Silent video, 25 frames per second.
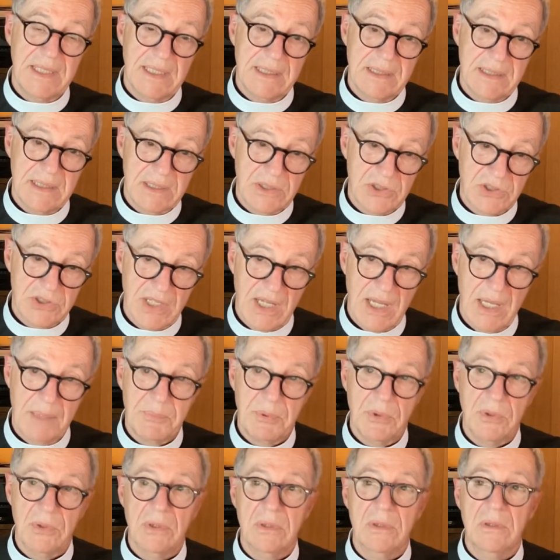attending
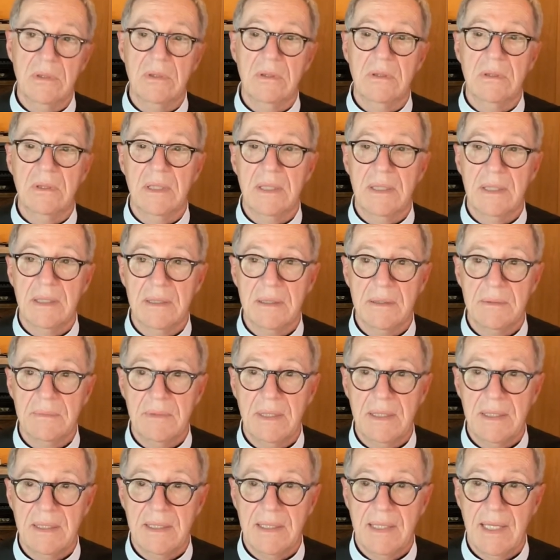chapel, uh,
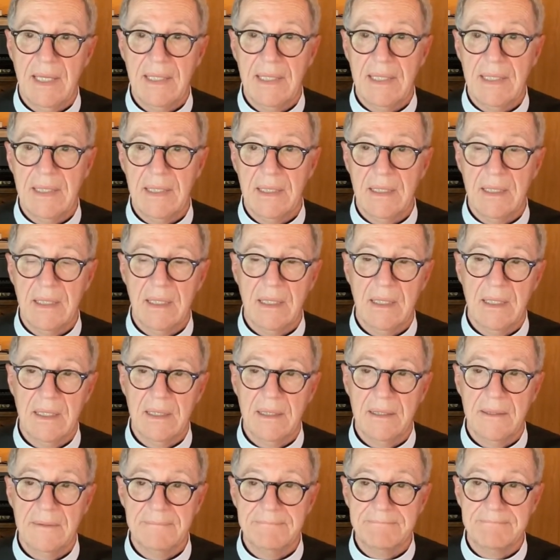getting
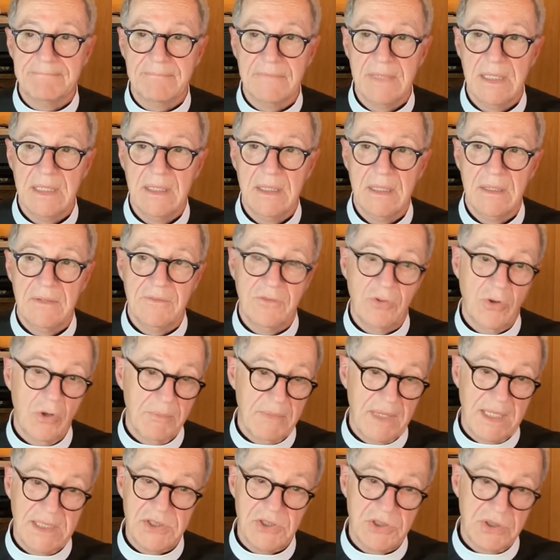um,
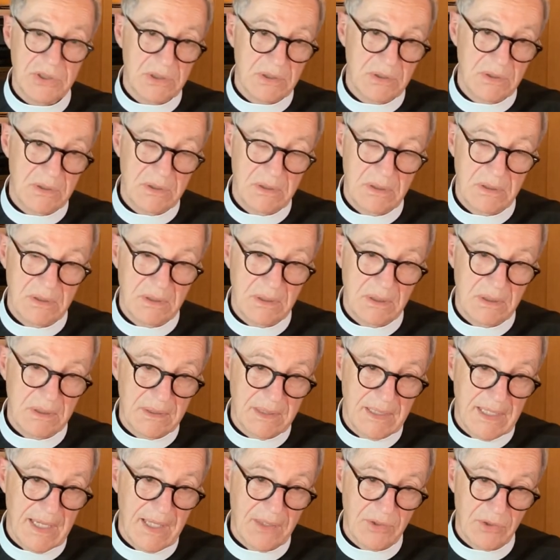formation
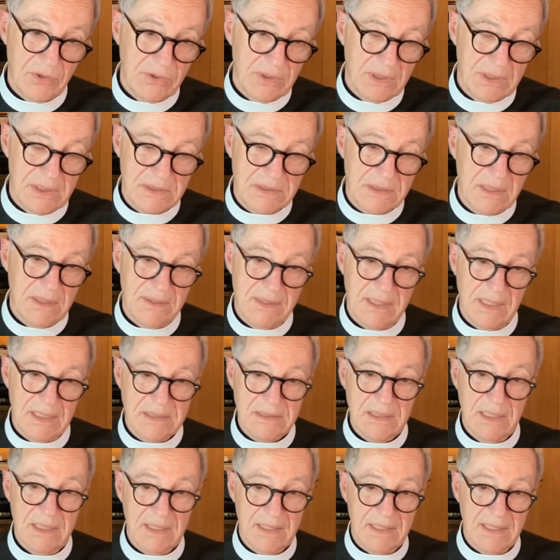uh, gatherings and
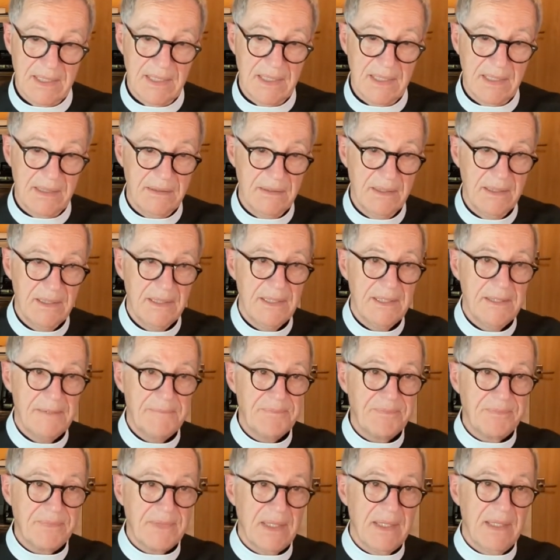things like that.
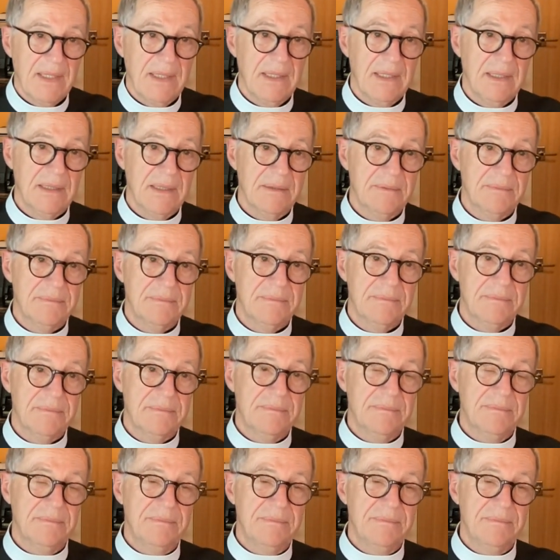Um,